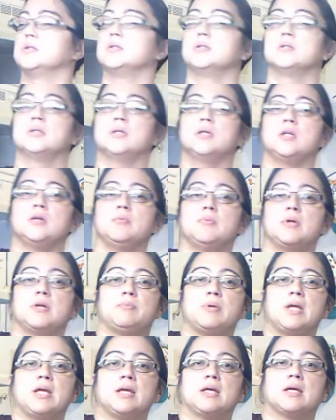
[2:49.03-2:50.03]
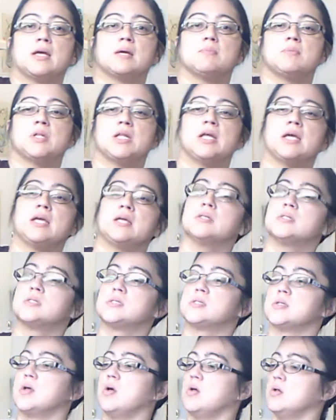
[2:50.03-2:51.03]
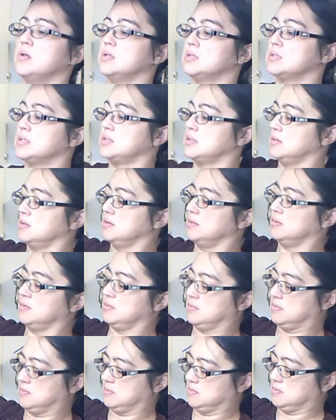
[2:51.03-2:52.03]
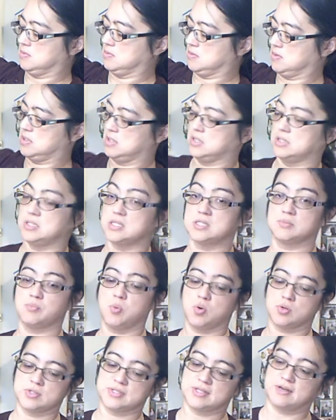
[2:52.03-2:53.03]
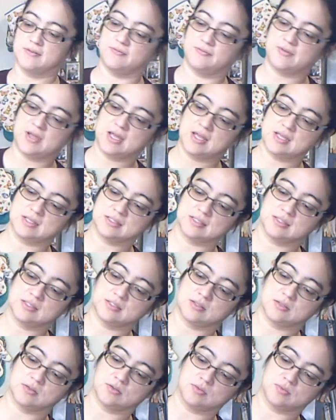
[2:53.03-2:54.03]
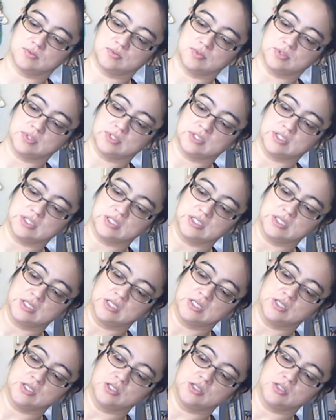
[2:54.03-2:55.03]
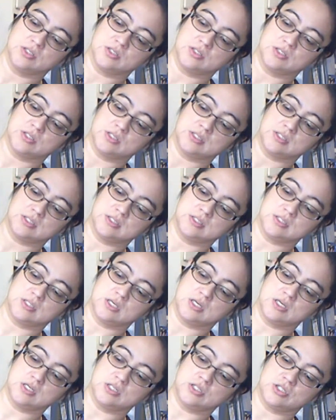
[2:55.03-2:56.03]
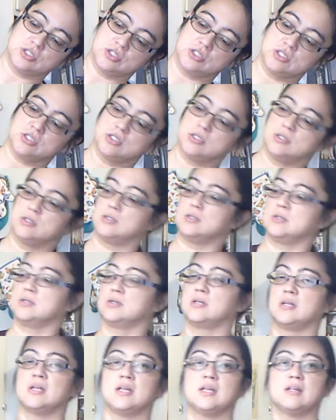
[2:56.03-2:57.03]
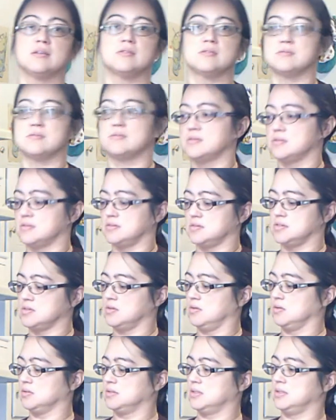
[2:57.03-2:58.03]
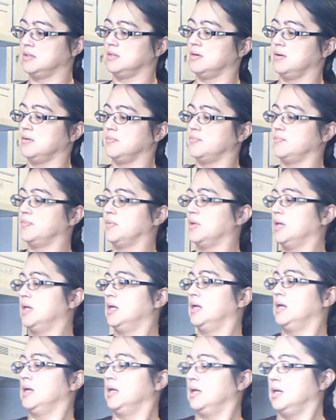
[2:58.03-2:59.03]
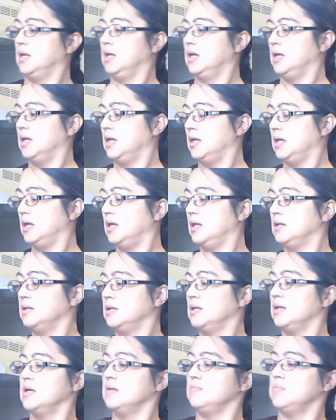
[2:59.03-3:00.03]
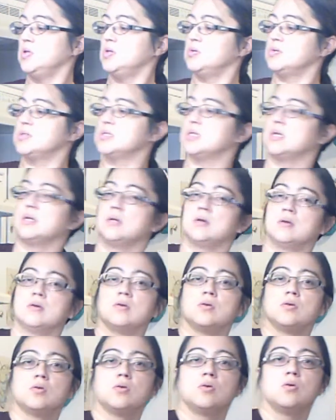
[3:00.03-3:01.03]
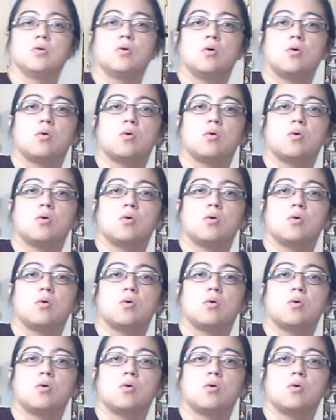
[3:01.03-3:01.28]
A little bit of pink Himalayan salt. This pours out fast, so just a touch. I'm going to get salt in there. And then I'm using a